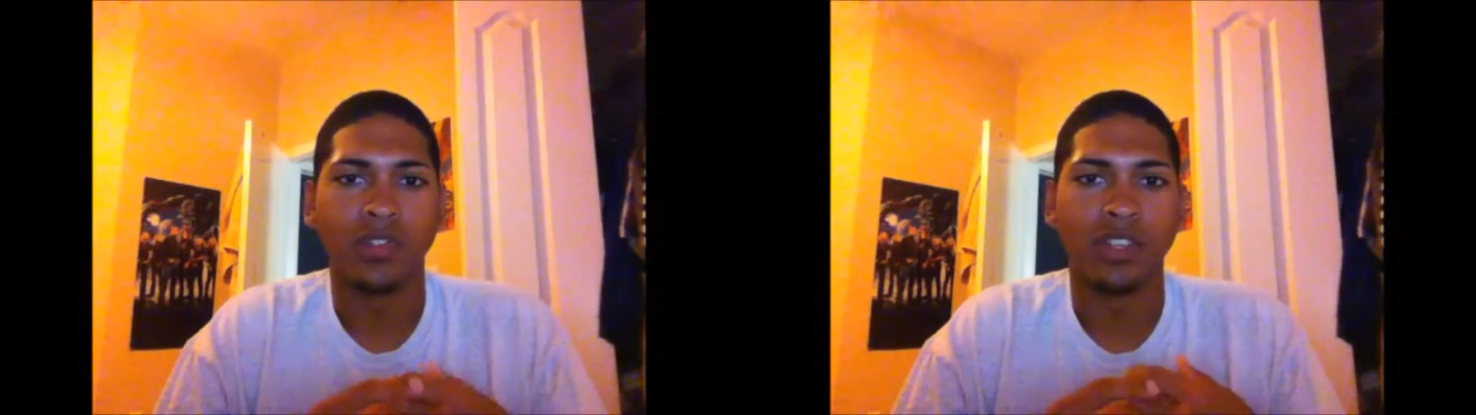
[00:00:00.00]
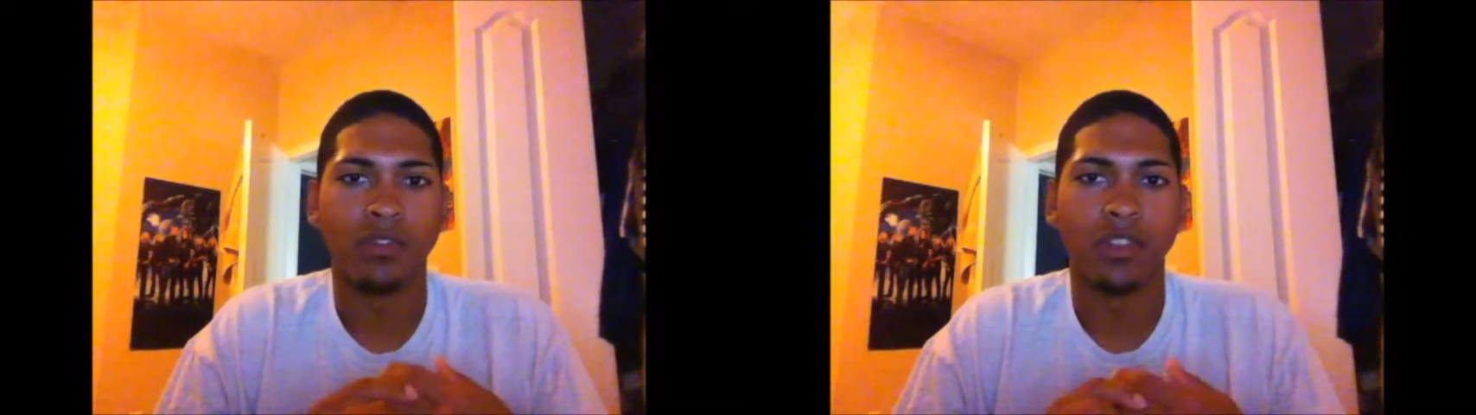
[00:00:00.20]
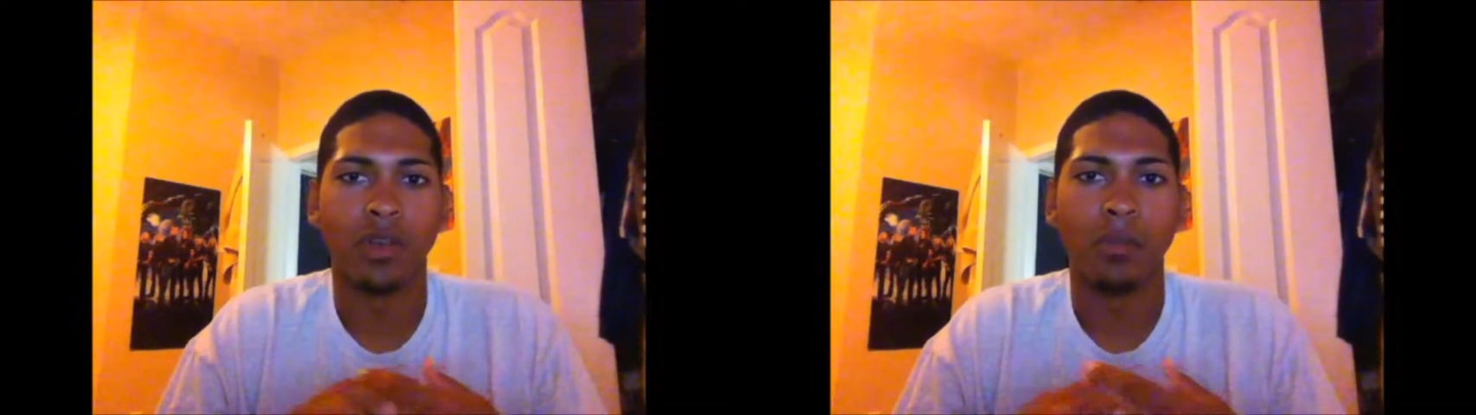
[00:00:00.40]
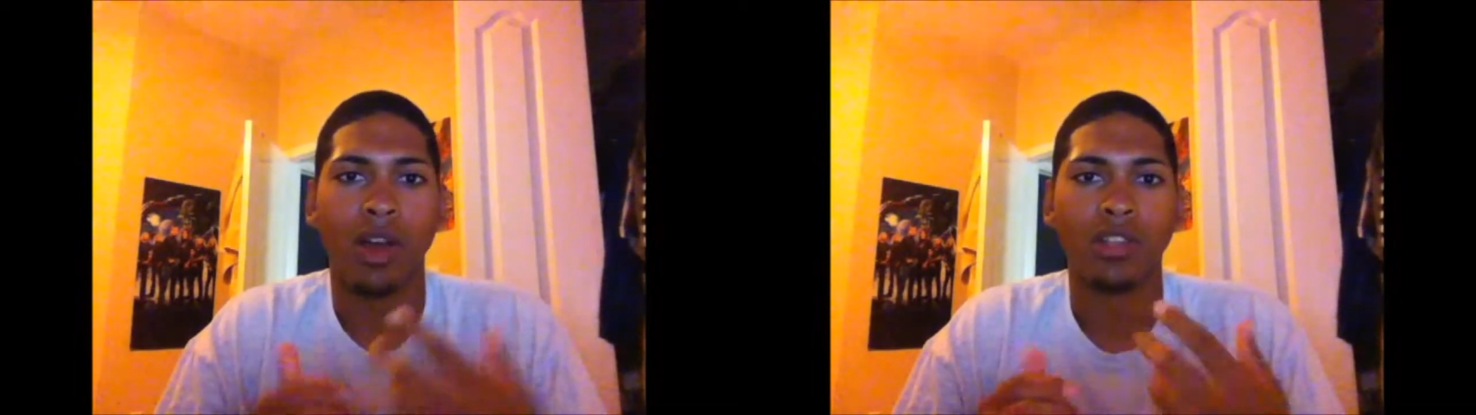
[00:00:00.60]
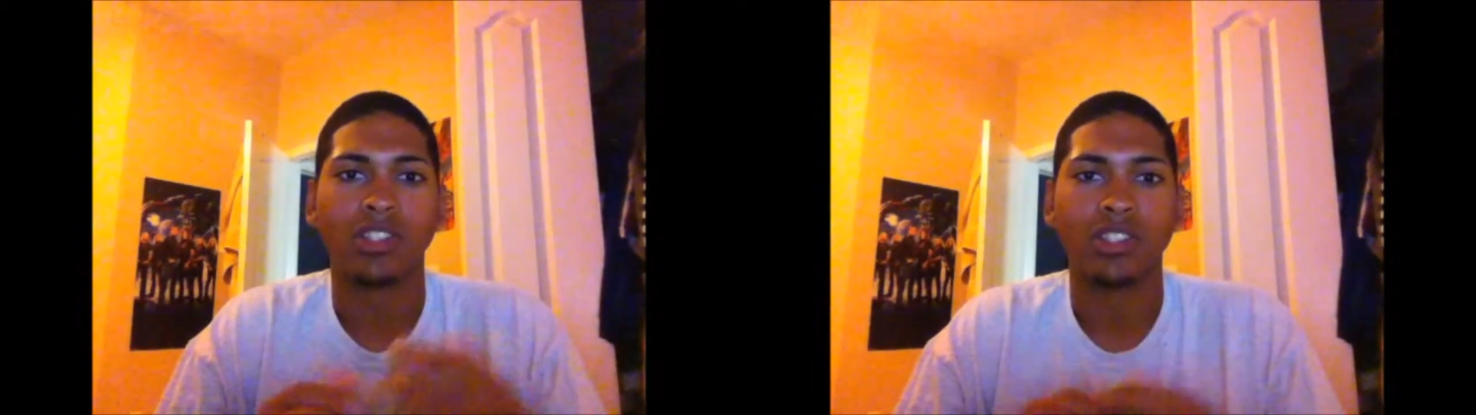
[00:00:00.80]
of Evil the
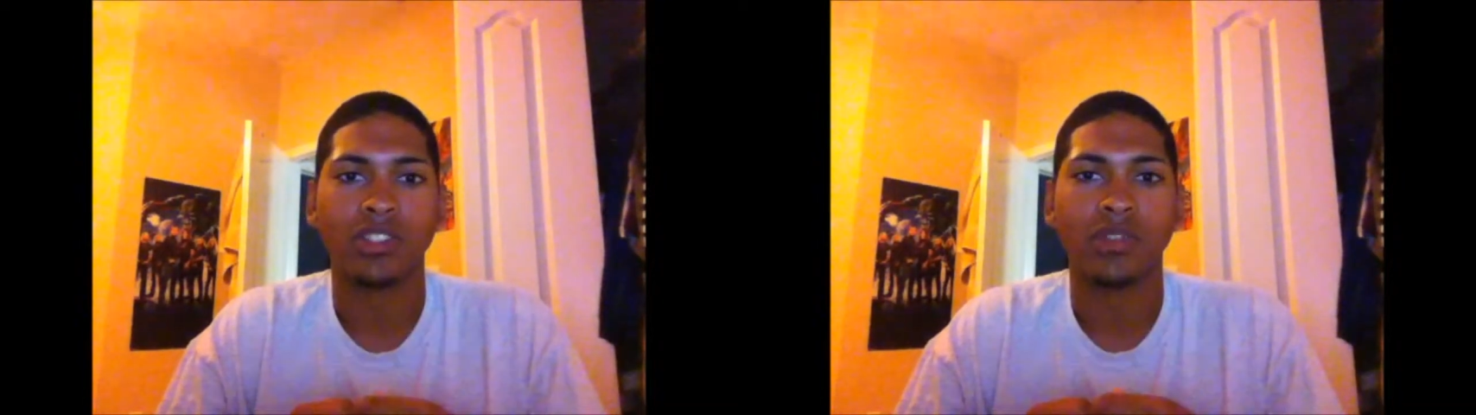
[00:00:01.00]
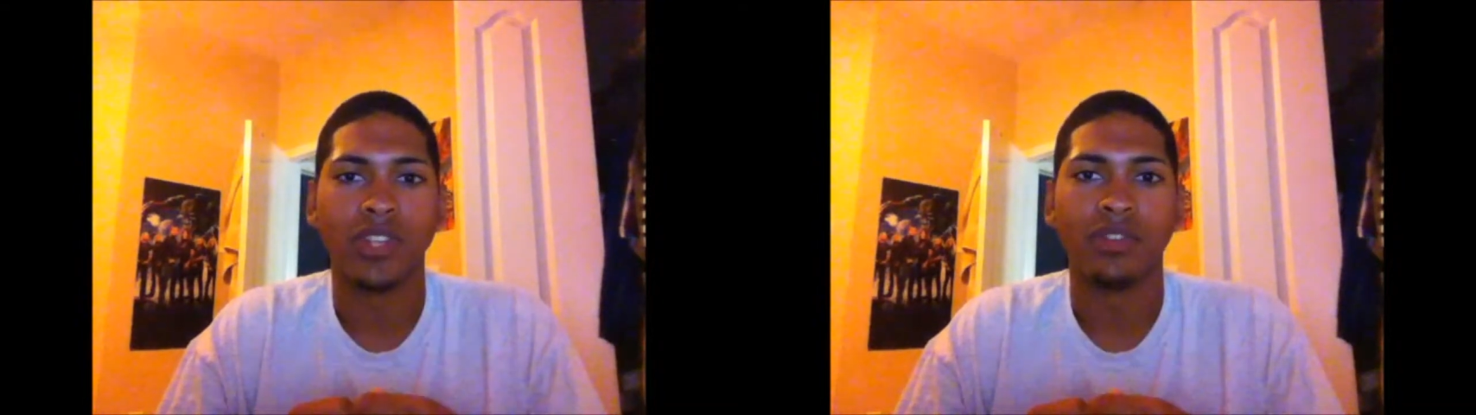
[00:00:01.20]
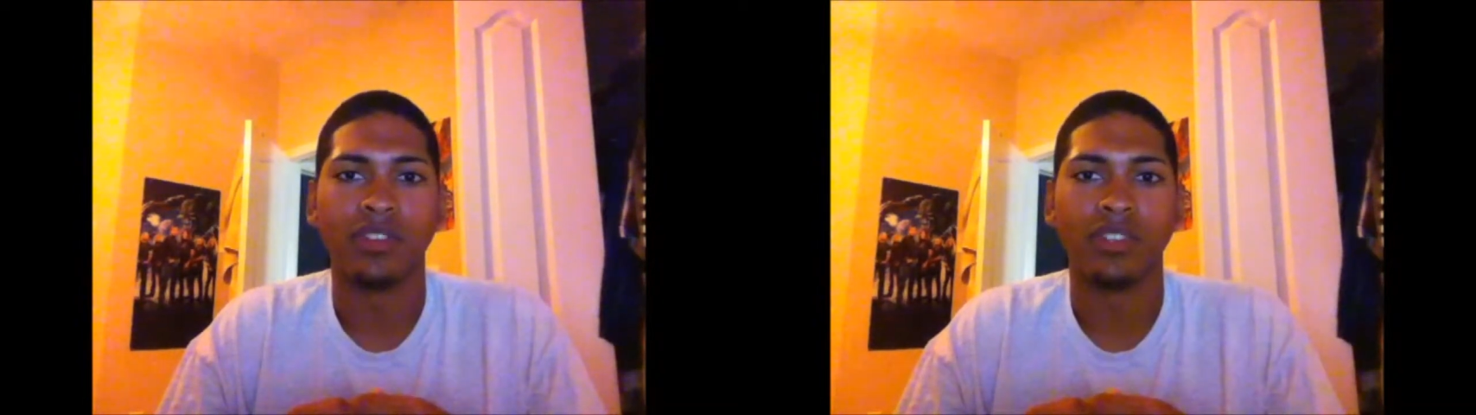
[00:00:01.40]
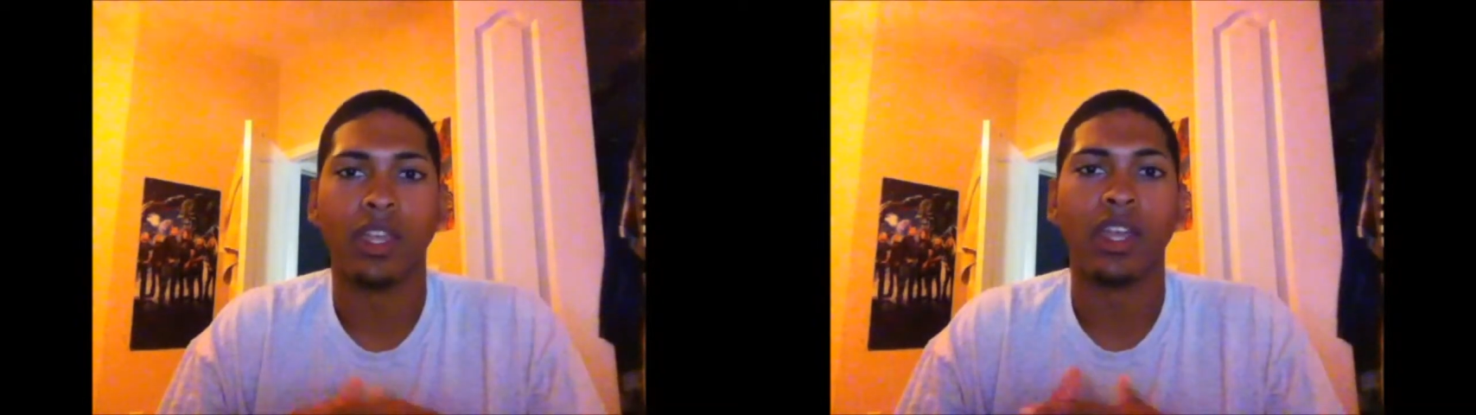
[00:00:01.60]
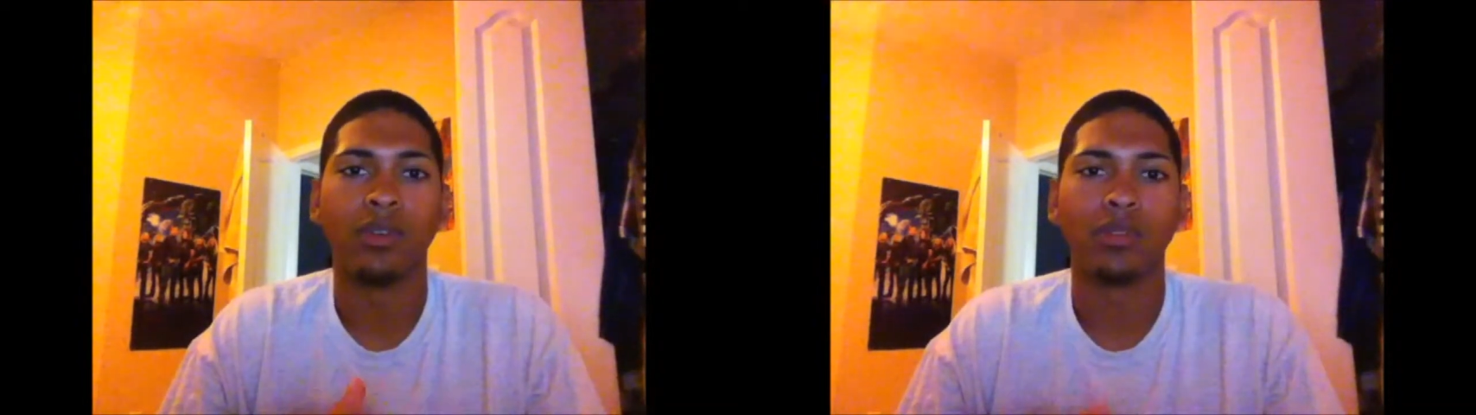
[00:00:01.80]
Monsters of Evil,
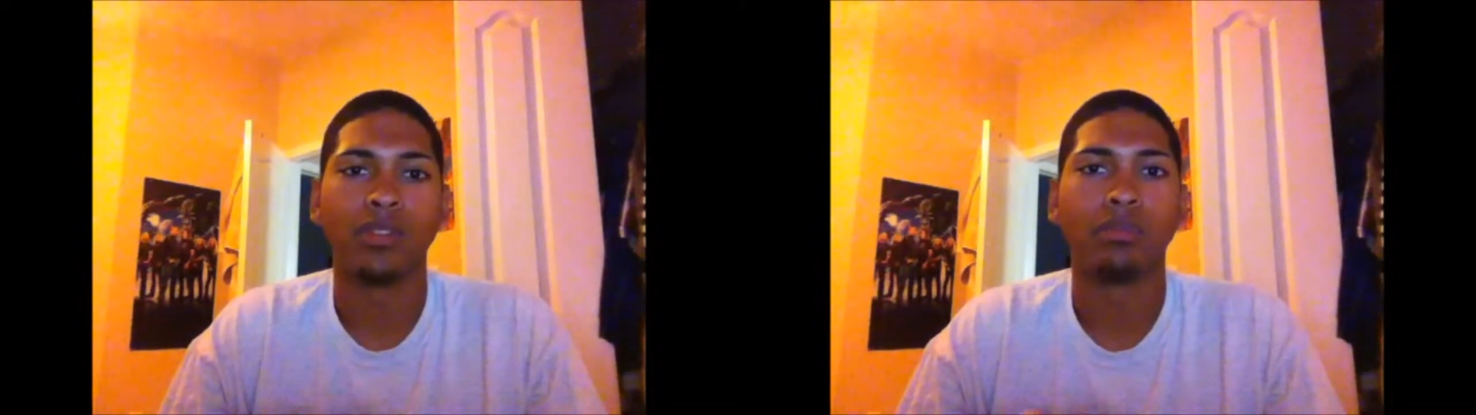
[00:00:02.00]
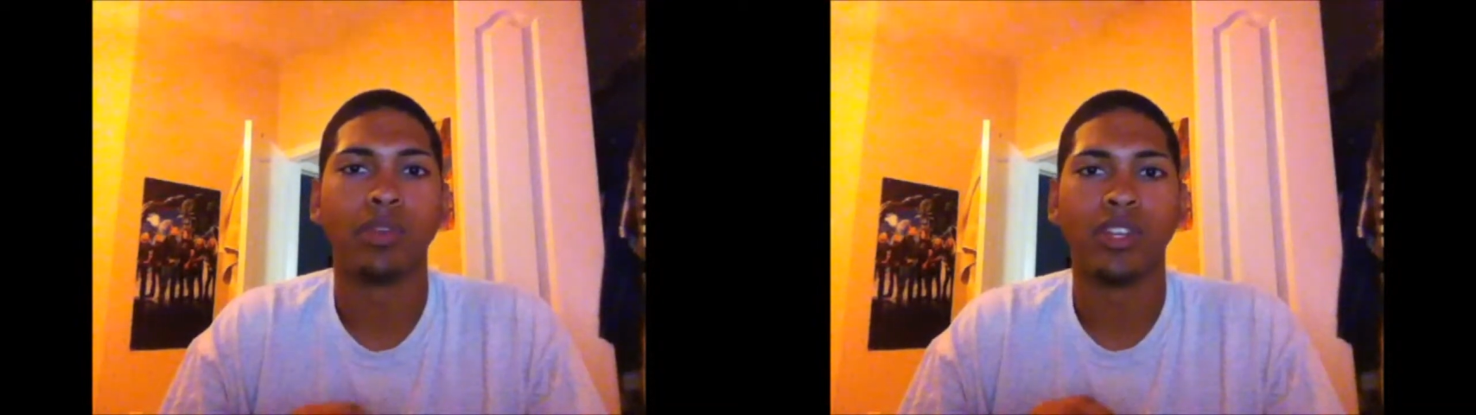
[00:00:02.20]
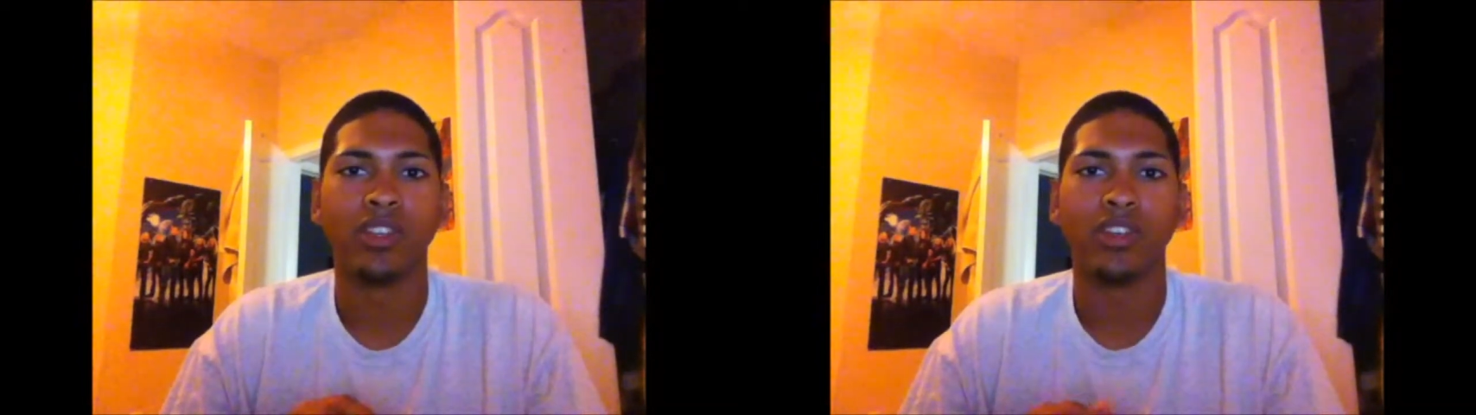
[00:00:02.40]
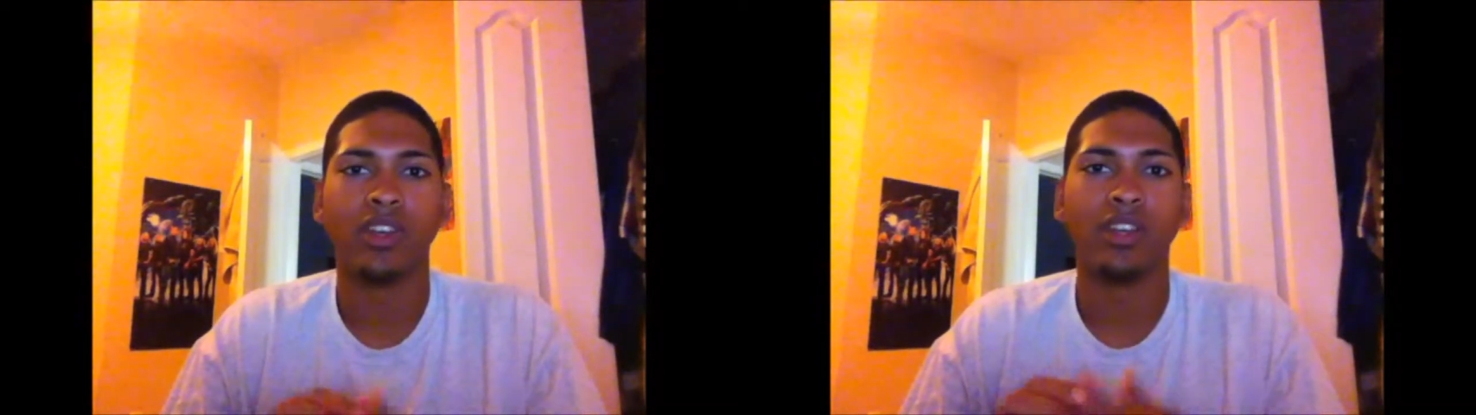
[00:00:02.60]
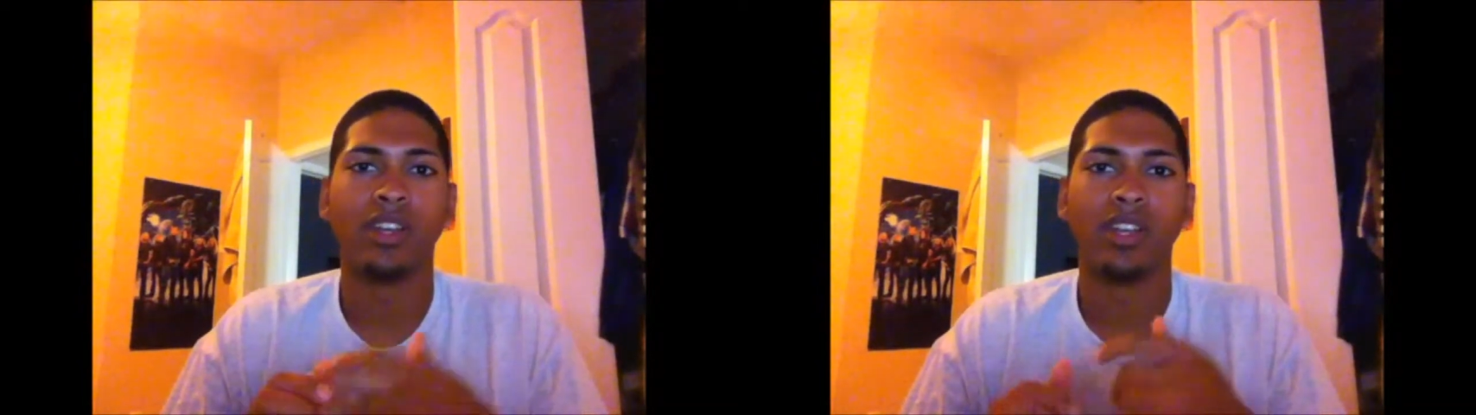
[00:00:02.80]
and it was pretty
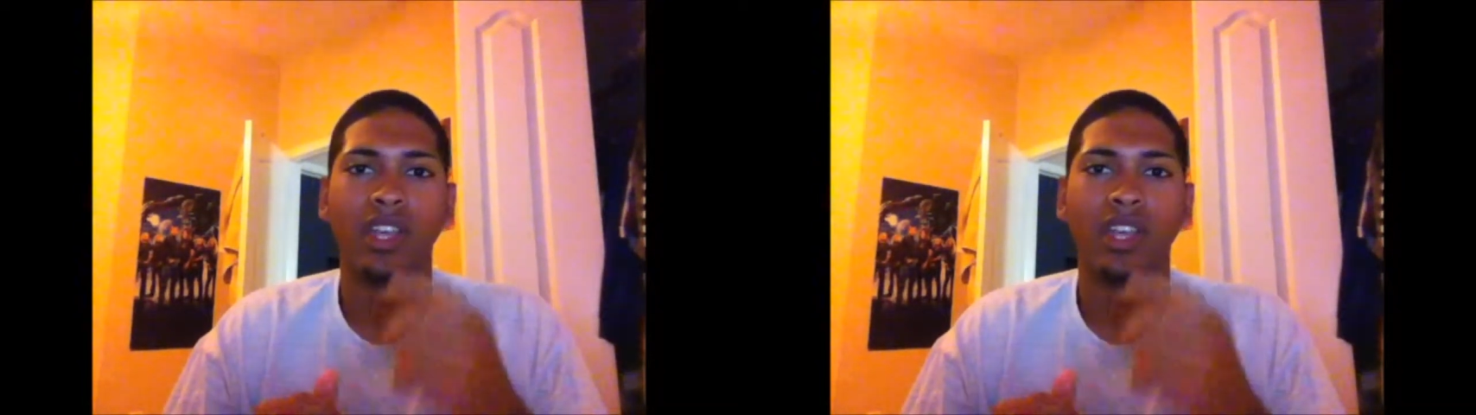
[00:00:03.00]
good.